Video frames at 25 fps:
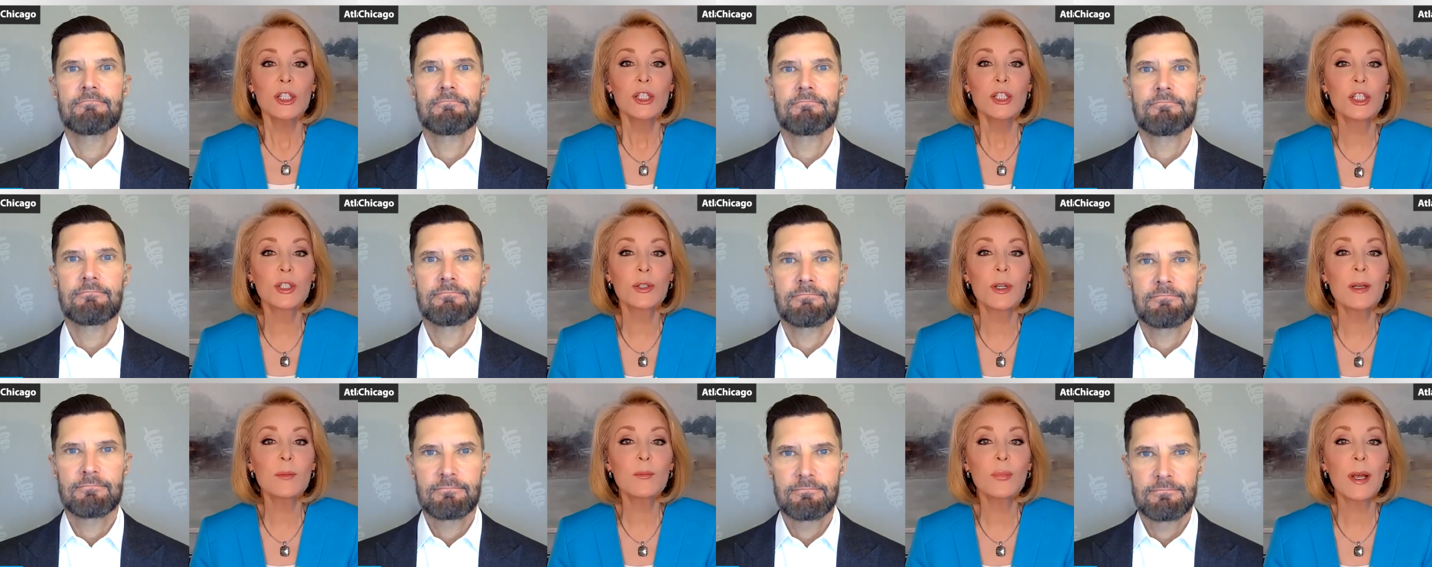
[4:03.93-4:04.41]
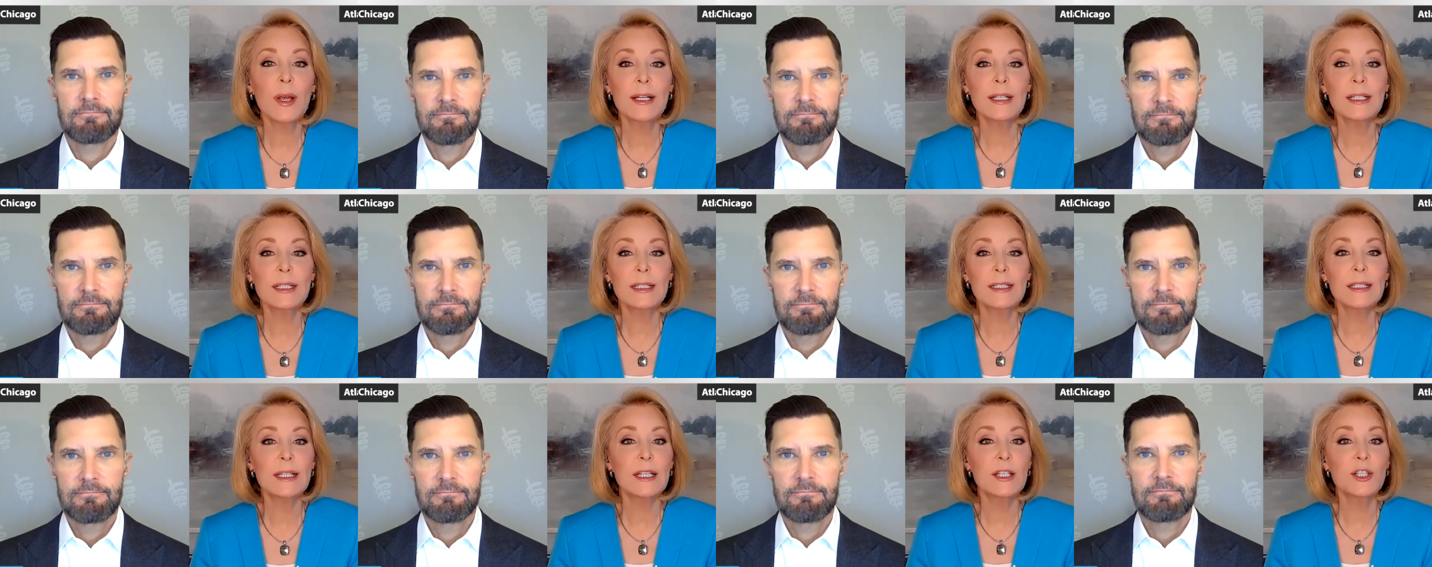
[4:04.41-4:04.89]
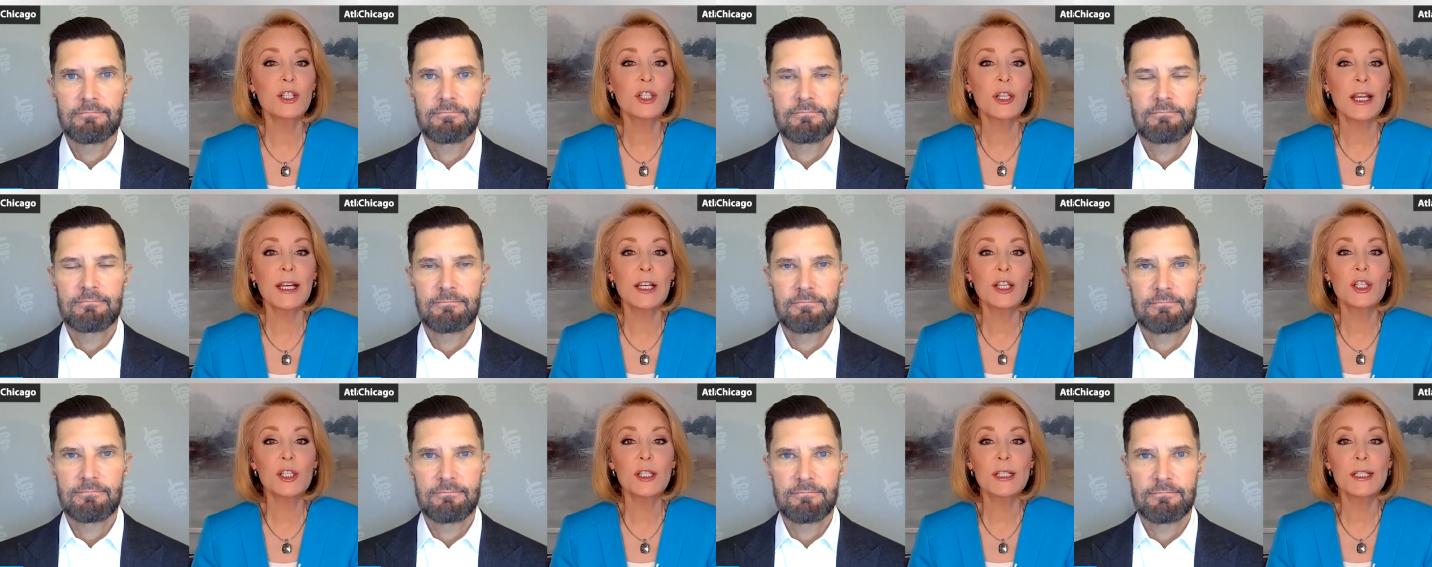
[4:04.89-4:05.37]
Speaker 1: During pregnancy,
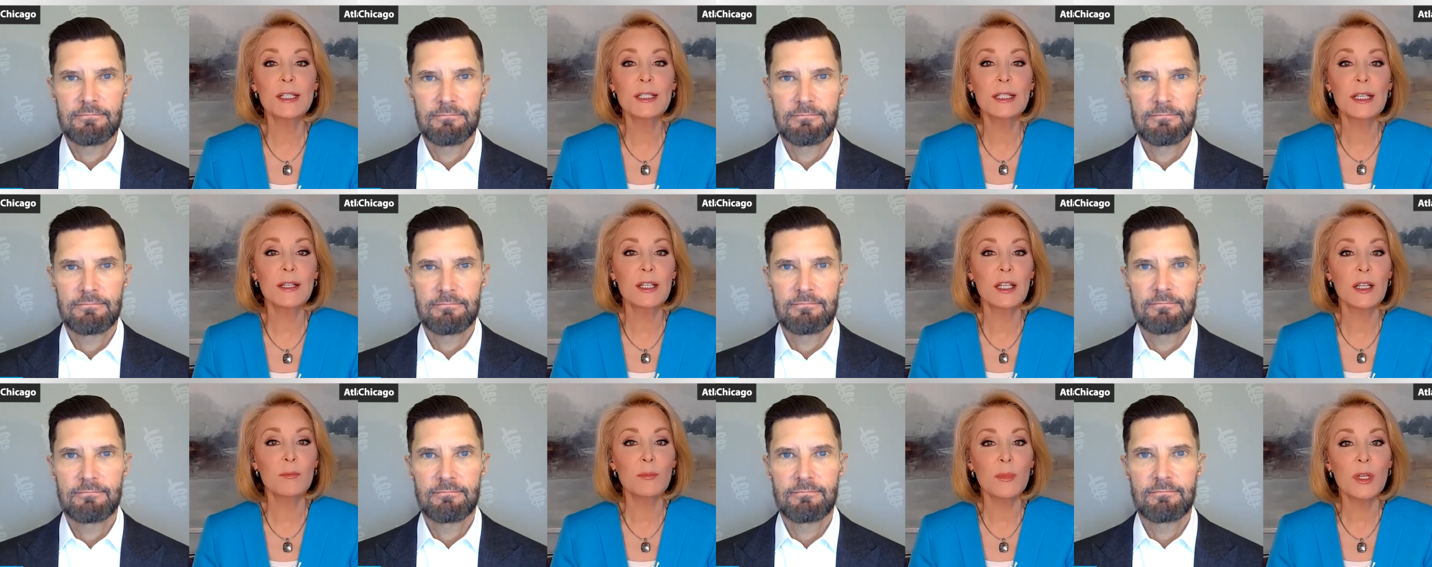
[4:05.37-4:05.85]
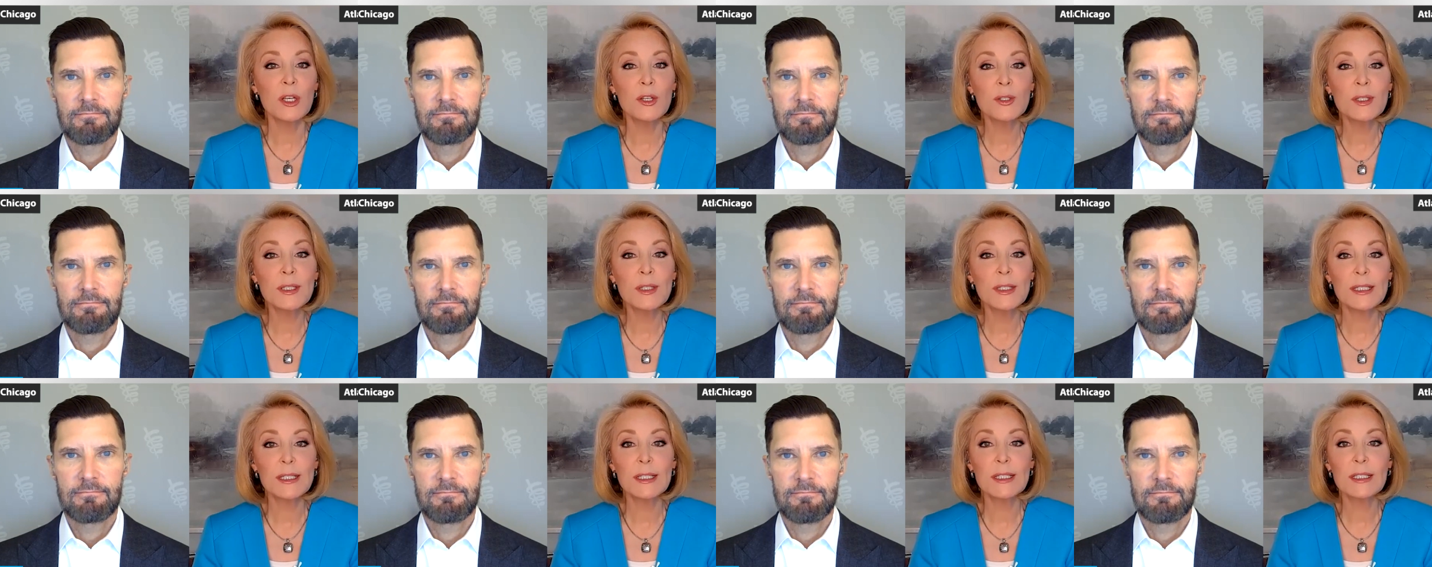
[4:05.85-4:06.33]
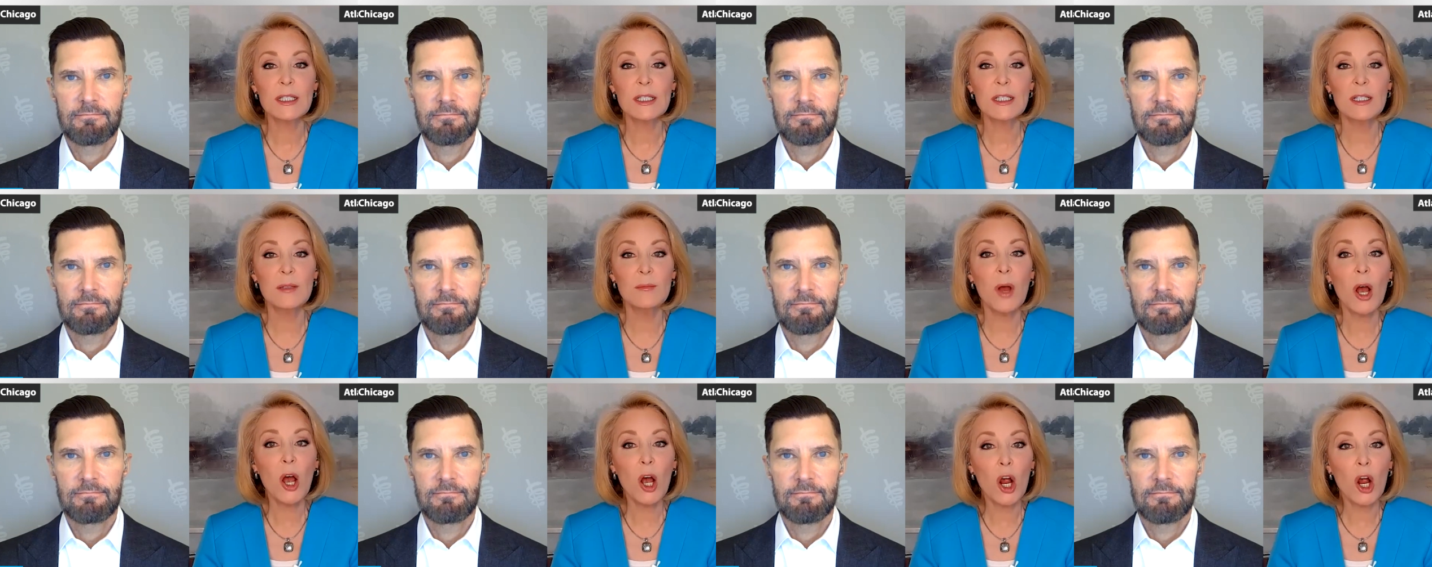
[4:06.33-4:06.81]
changes in the immune
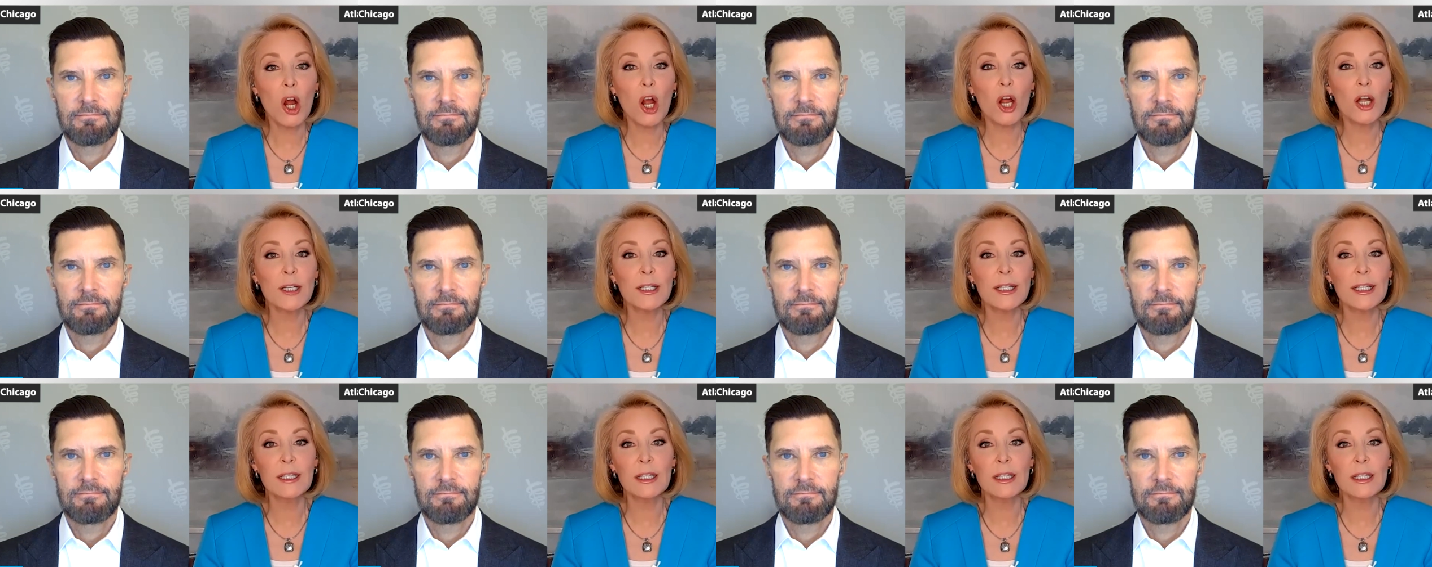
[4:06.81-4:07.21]
system, heart,